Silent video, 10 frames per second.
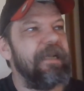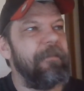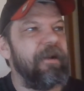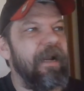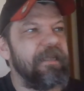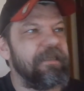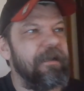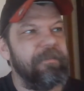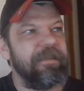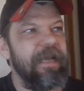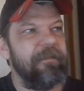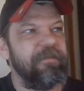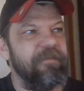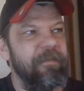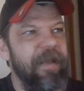Democrats a couple
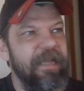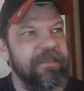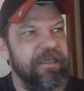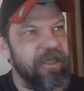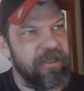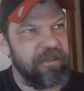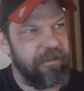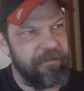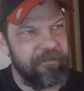times over the past year or so.